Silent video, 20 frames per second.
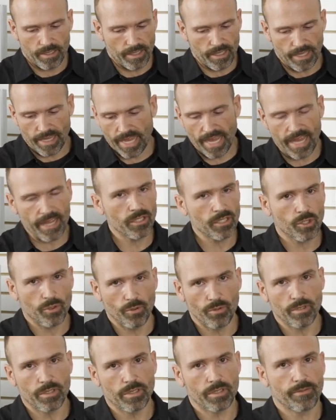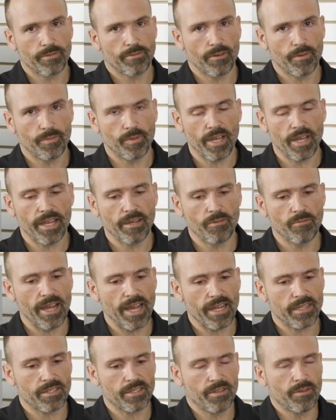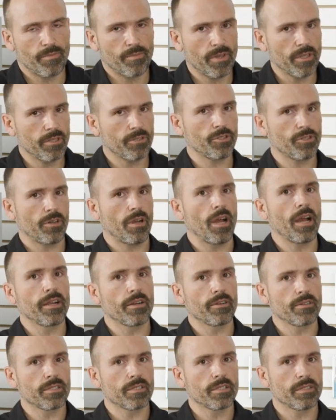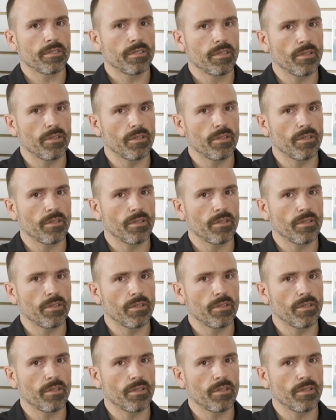hand tools for applying wax, they're miniature irons.